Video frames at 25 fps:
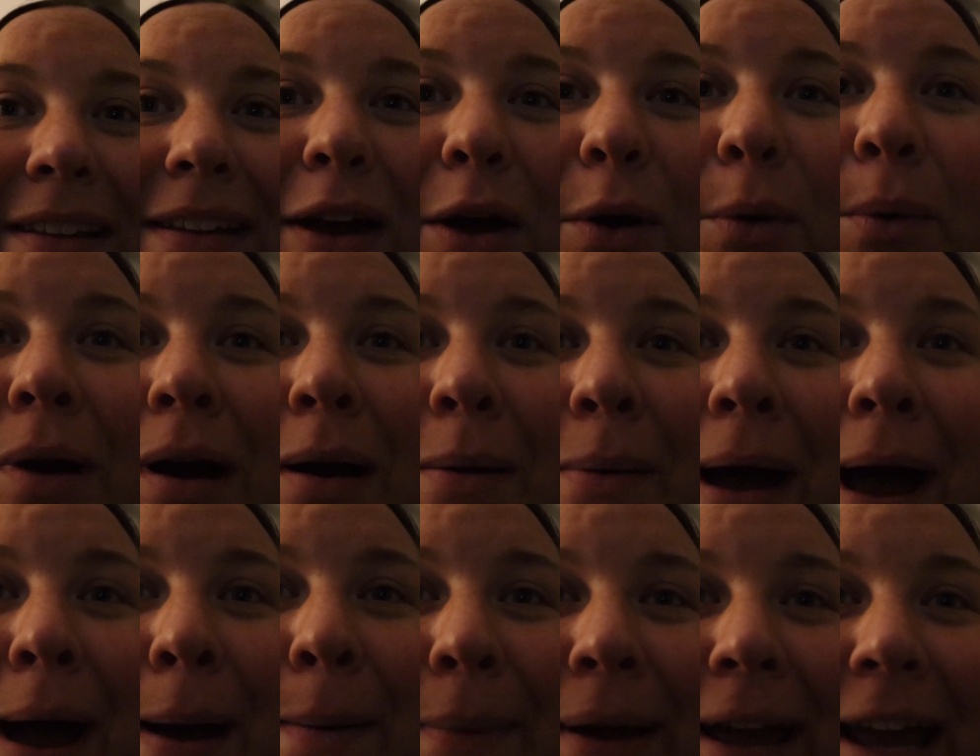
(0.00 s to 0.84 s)
Don't worry
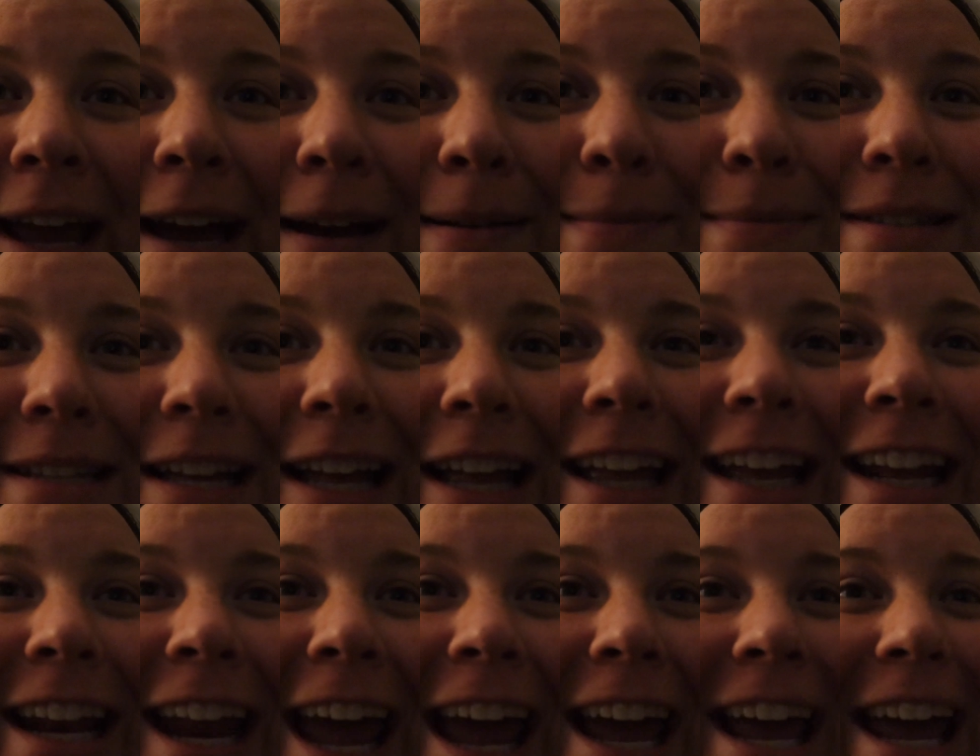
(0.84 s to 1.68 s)
about me, I'm still
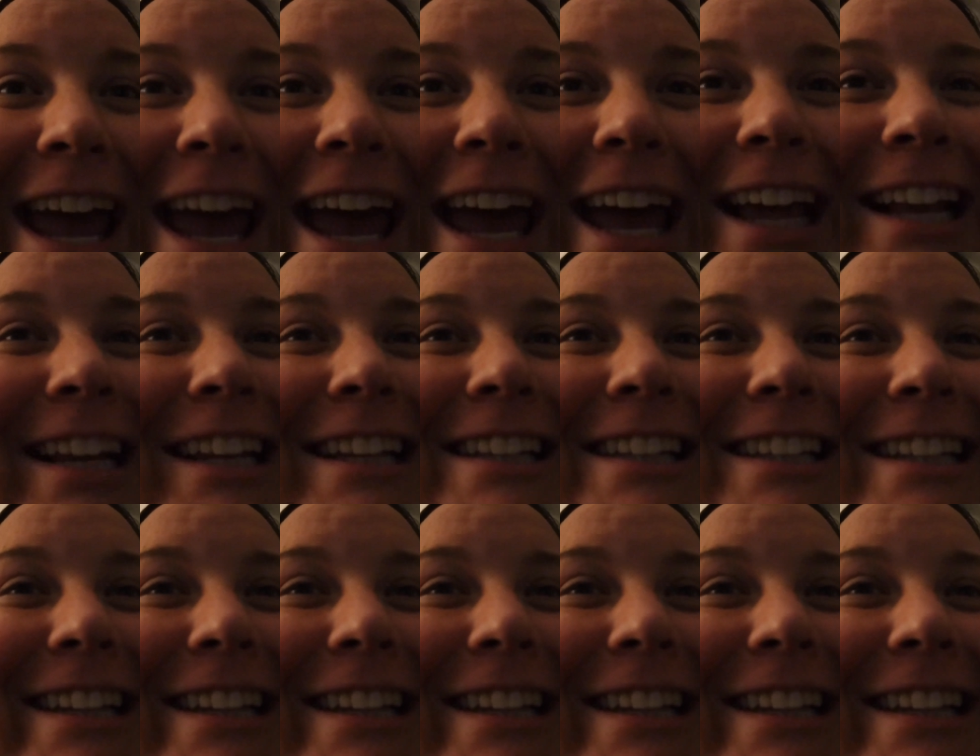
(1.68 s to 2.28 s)
an egghead.